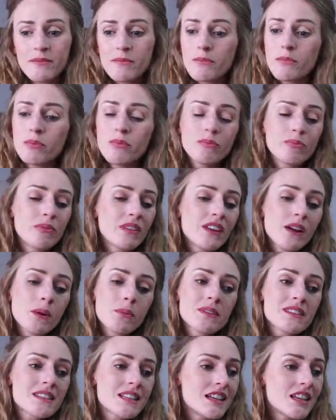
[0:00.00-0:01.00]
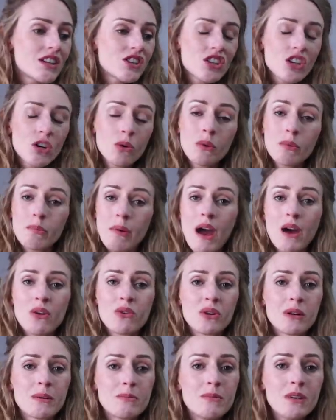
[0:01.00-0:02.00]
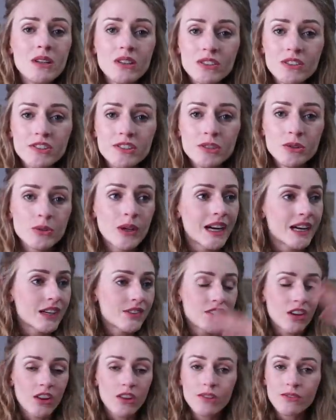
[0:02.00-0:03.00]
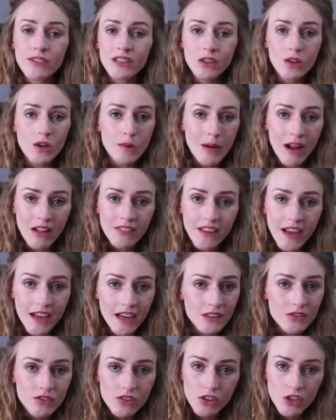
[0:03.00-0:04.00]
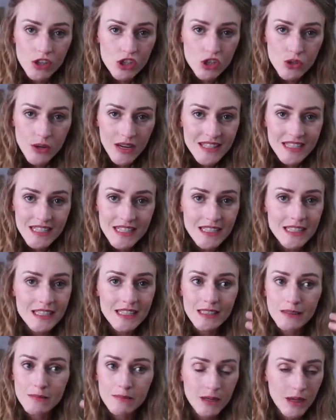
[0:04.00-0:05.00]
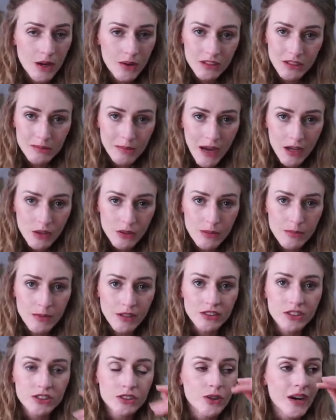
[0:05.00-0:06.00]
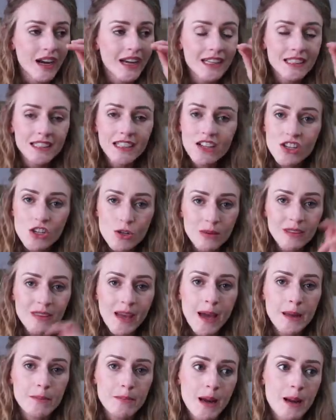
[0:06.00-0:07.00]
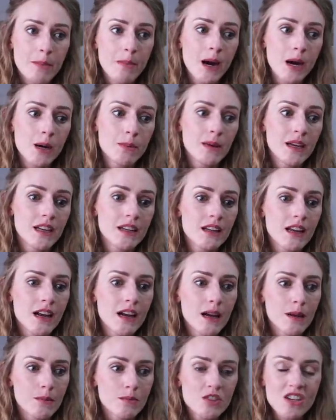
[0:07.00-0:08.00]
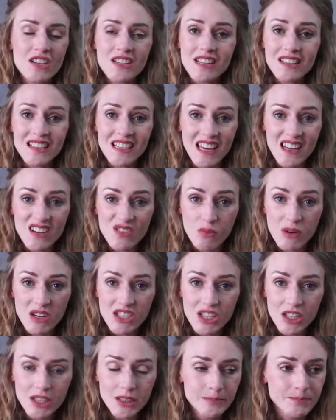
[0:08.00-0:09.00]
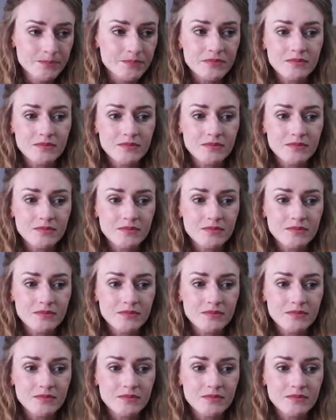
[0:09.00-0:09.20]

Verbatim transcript: There was an issue with powdery mildew. I have another video about that if you're interested in begonia powdery mildew. I had an issue with that in my apartment just at the end of winter.